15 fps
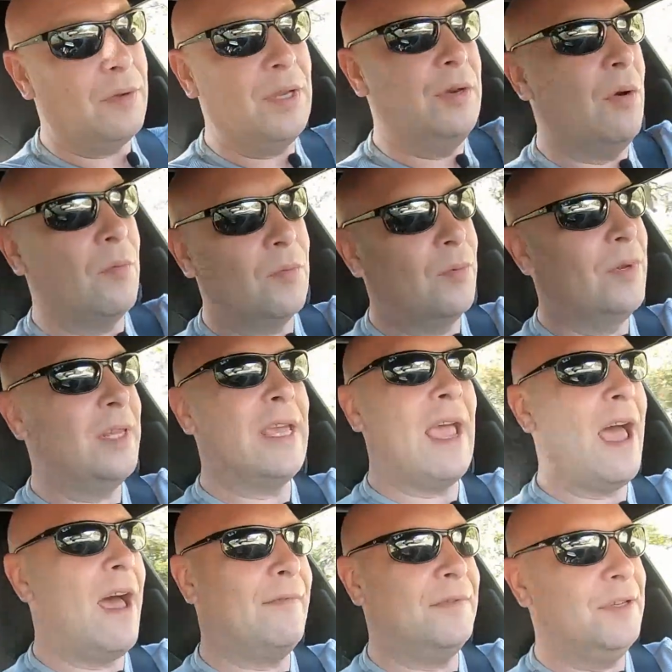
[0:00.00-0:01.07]
know, you don't
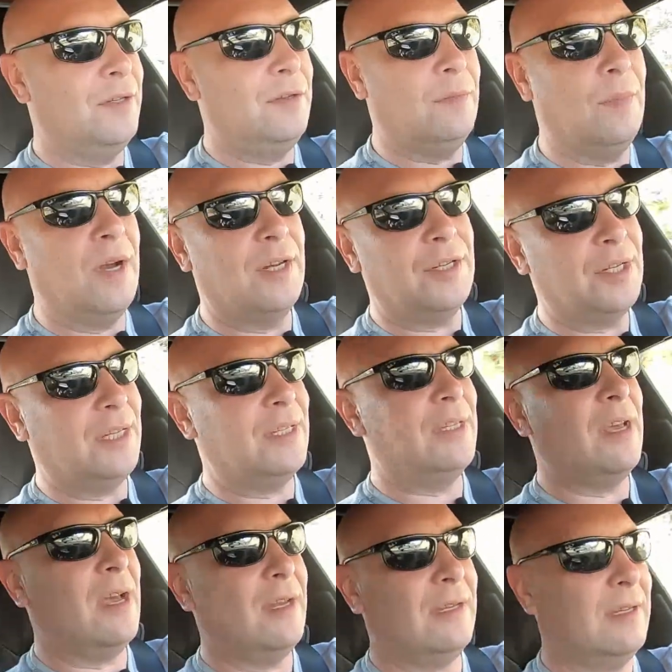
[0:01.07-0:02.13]
really have to do much.
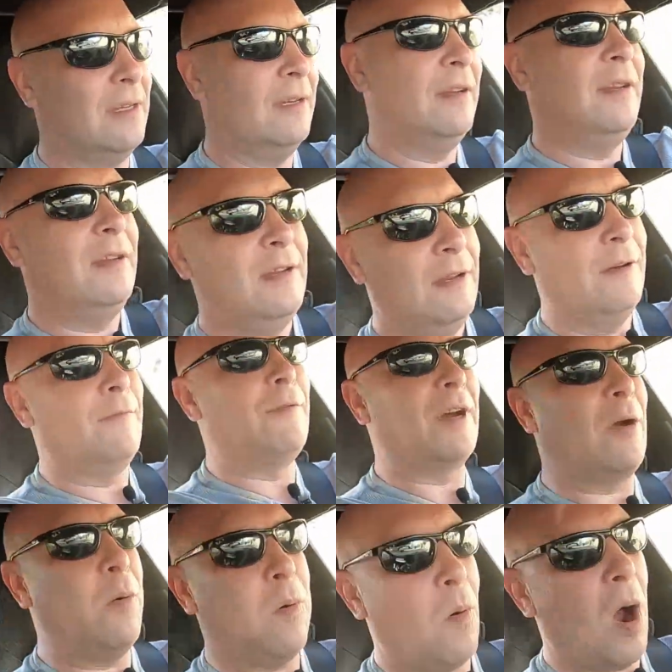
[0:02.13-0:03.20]
It's not
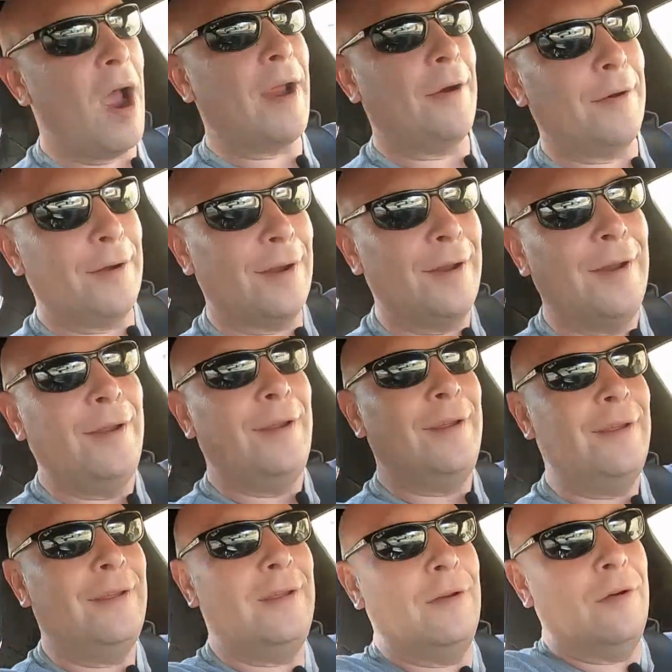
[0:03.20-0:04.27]
required.
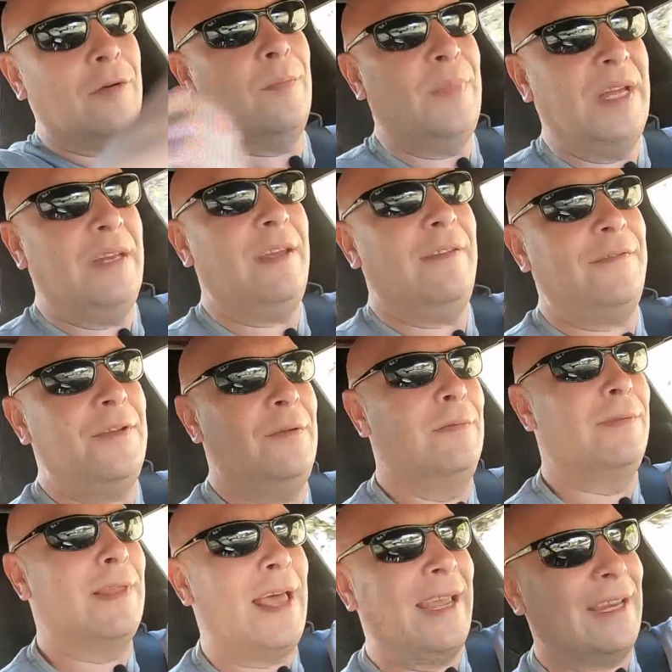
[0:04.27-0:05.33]
You know, but if
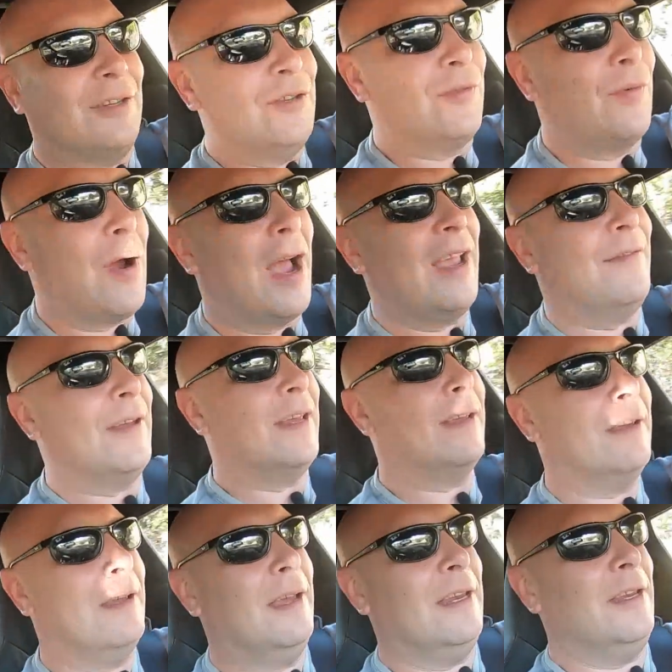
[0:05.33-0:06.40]
you like
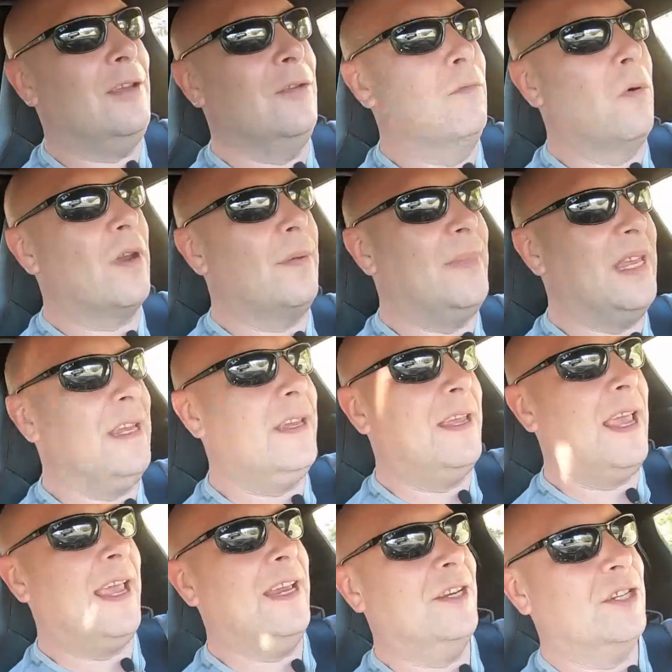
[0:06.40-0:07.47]
driving and you want to be
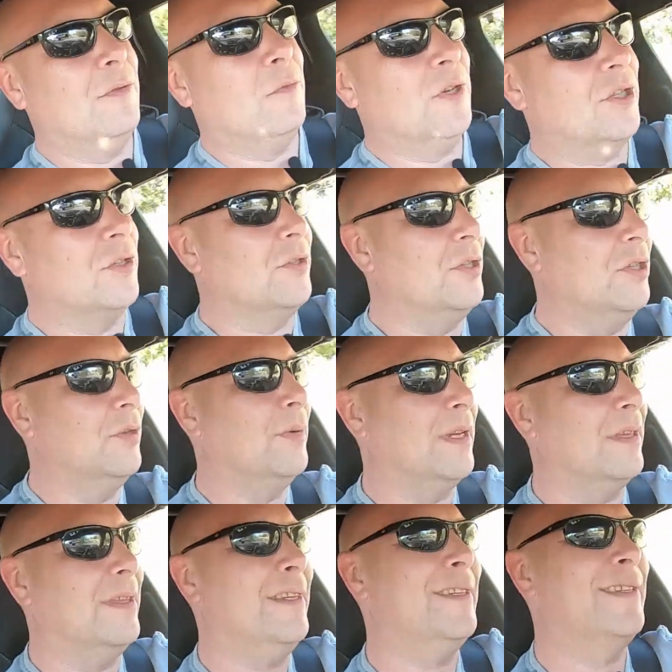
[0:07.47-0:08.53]
engaged in what you're
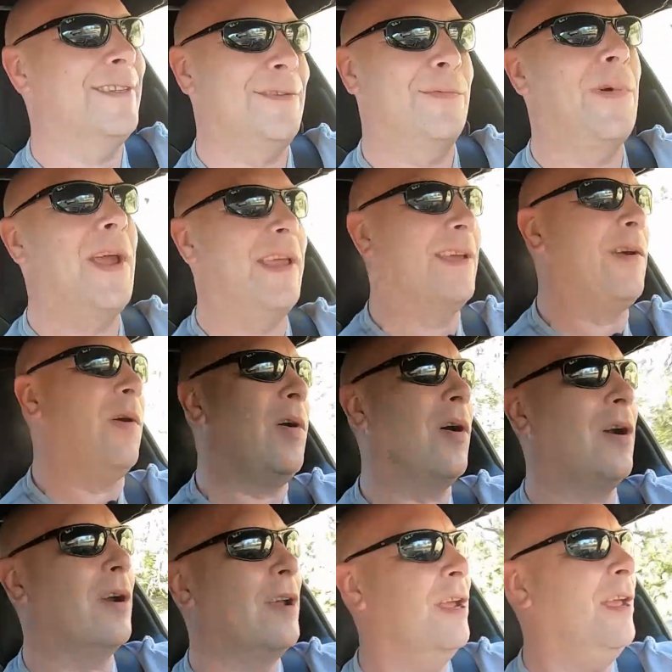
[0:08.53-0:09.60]
doing, this is the right
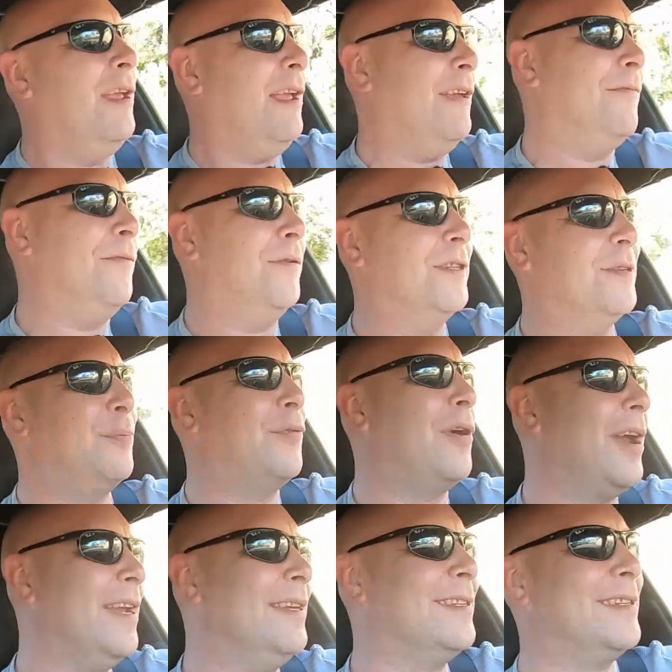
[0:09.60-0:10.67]
car. And for its
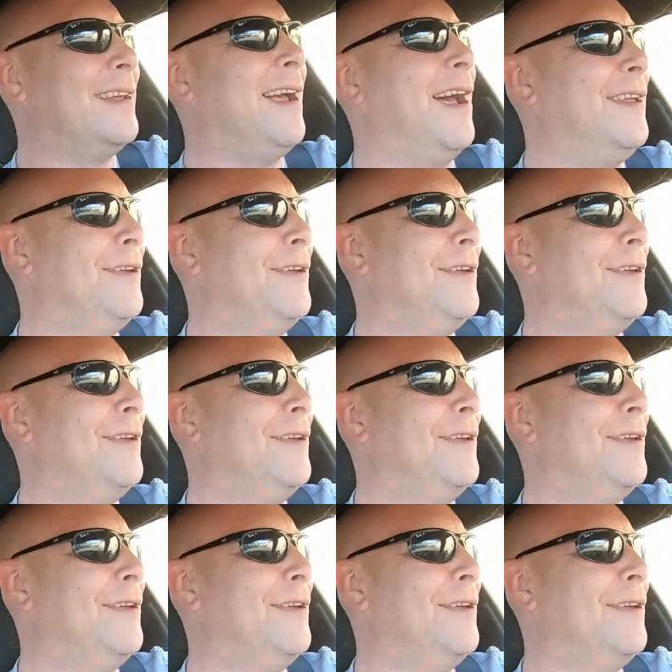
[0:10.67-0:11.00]
price,